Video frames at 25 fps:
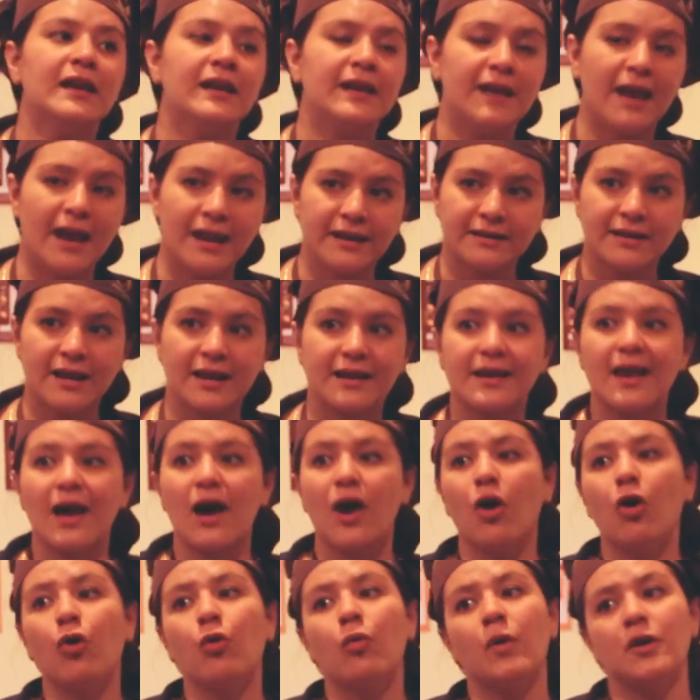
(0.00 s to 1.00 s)
99
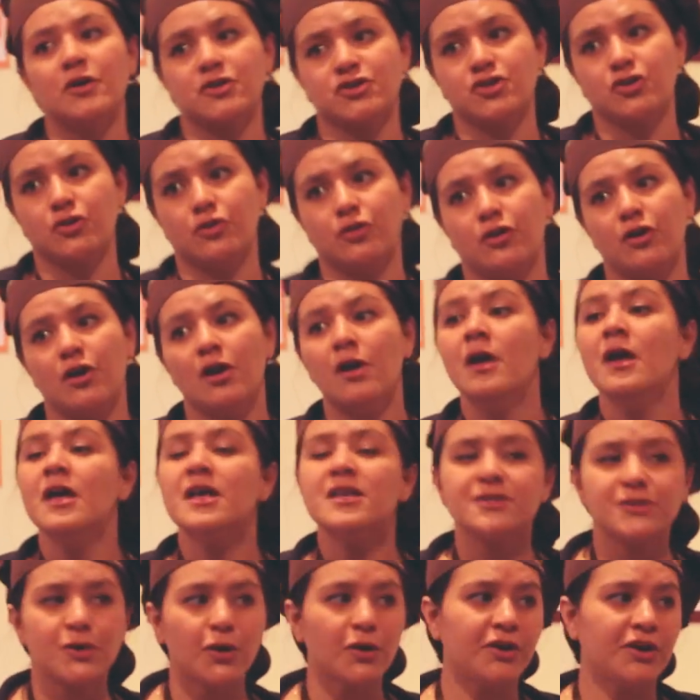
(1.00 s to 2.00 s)
cacao, 1 sugar.
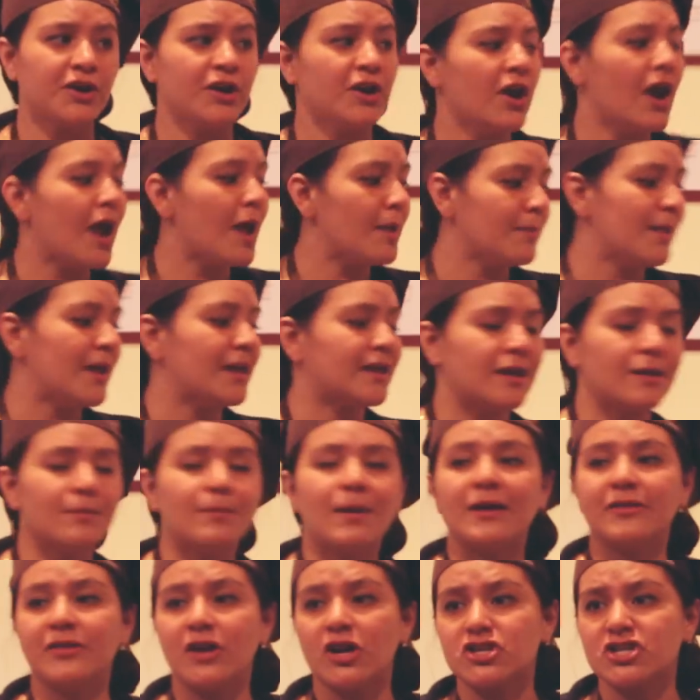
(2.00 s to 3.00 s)
So here I'm making
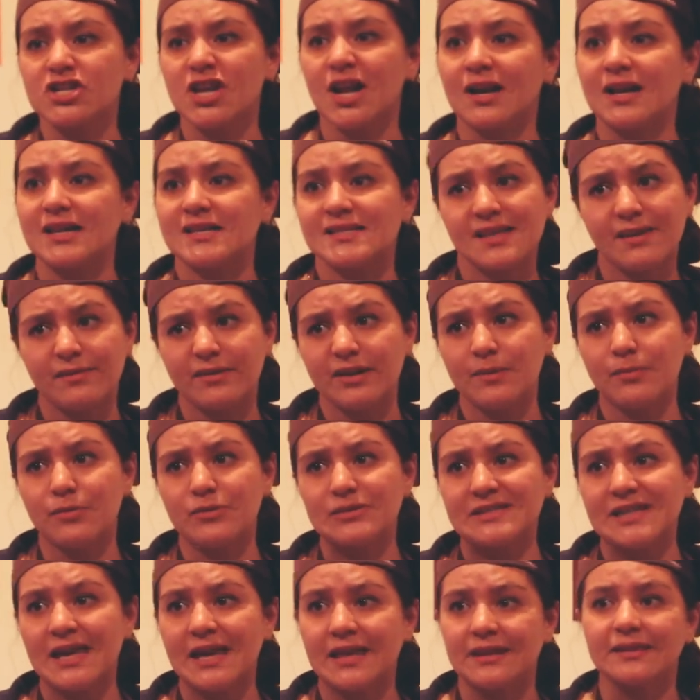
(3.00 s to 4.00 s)
my dark chocolate 70%.
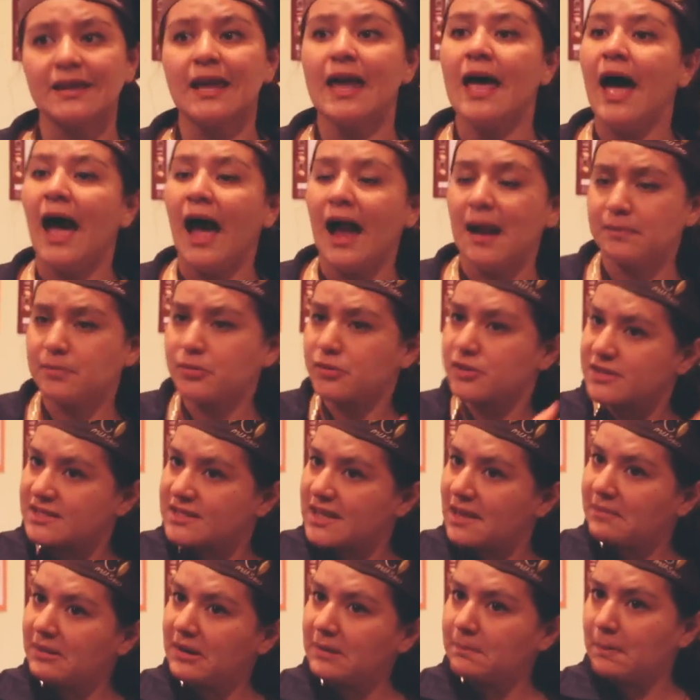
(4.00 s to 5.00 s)
I put
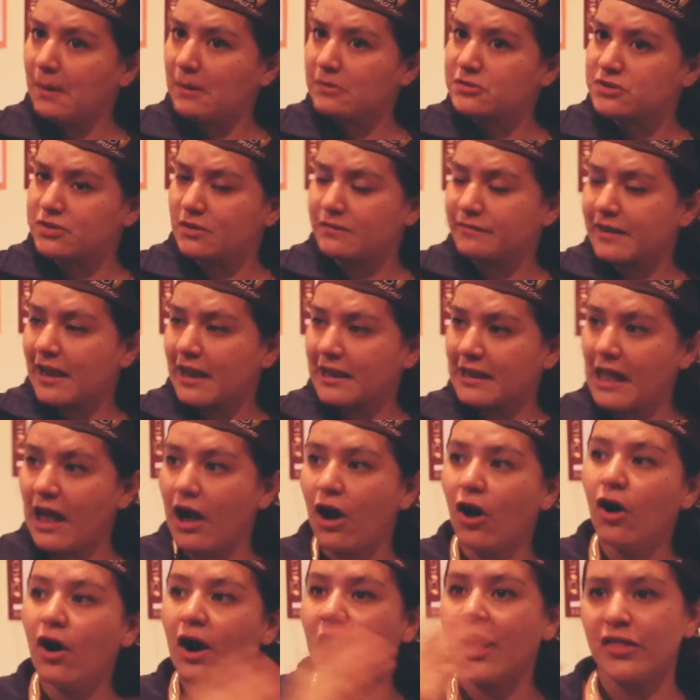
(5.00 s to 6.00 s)
7 pounds of
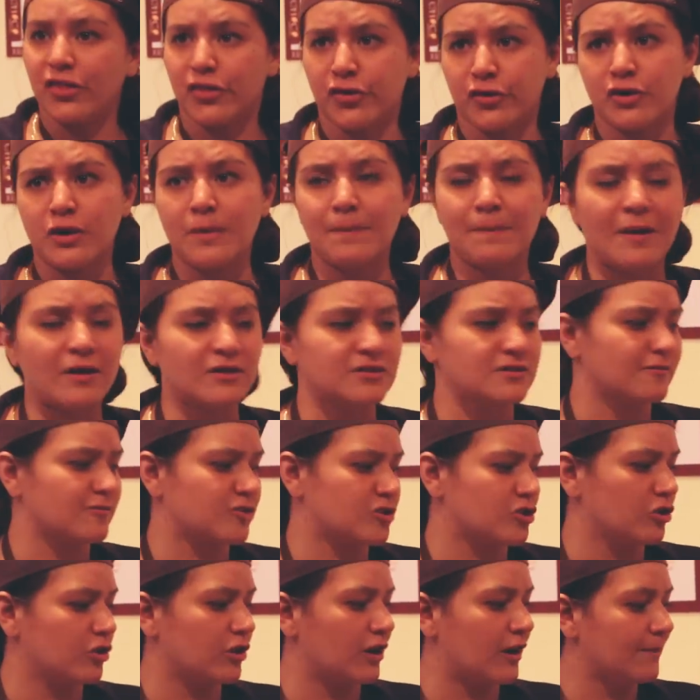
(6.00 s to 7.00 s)
cacao and 3 pounds of
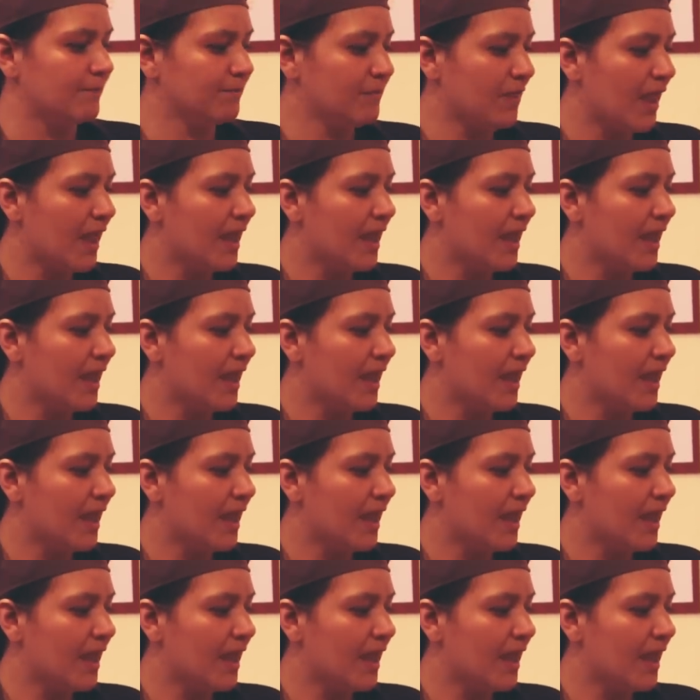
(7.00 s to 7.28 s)
sugar.